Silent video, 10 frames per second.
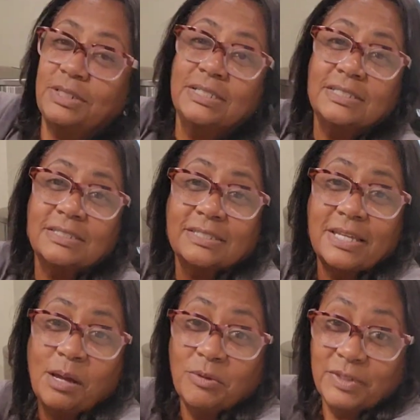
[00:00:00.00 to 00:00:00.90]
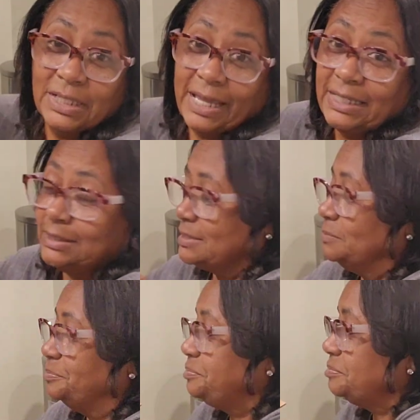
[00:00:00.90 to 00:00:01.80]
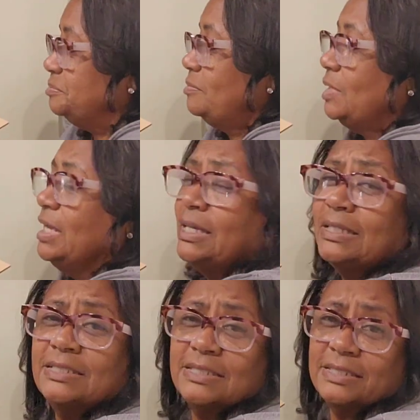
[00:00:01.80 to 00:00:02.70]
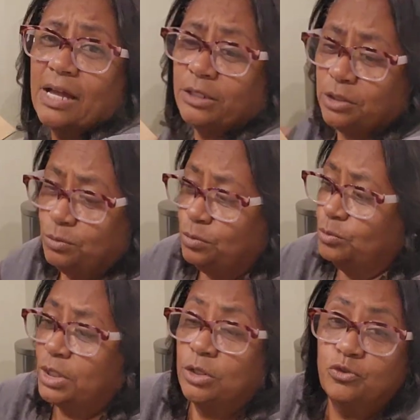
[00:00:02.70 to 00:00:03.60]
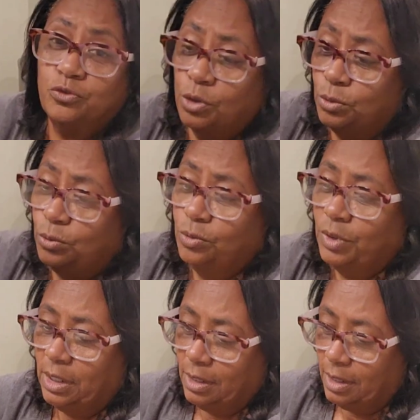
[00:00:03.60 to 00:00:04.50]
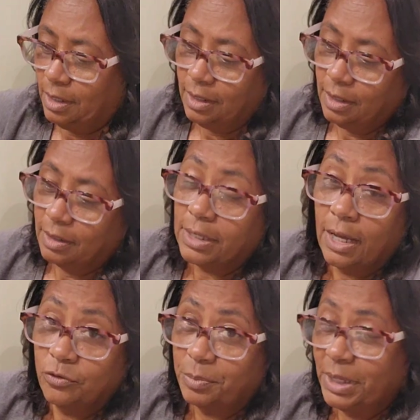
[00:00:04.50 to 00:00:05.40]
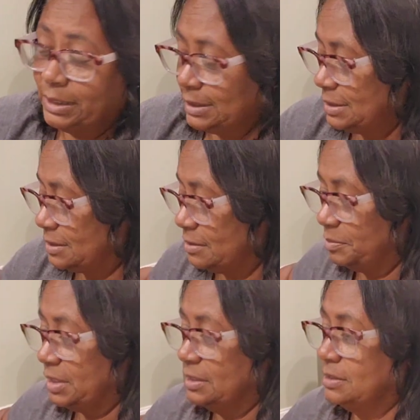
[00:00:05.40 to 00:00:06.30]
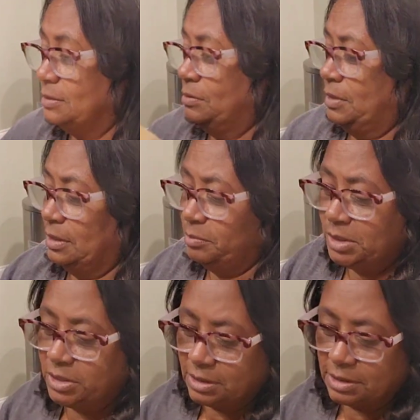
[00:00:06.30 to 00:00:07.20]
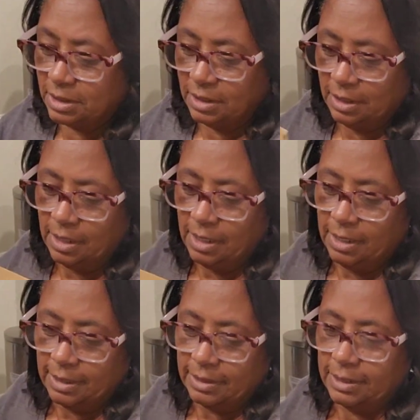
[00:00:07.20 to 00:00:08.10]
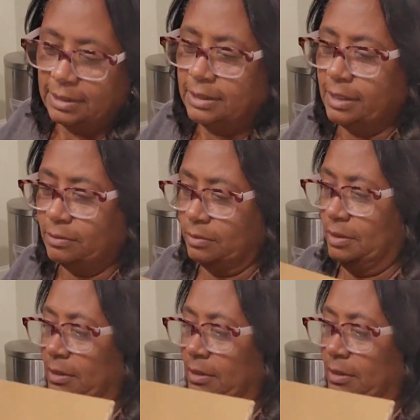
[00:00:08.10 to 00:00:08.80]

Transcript: this is the top of the lights. And this is how you would control the hydroponic system. So let me just Give it up.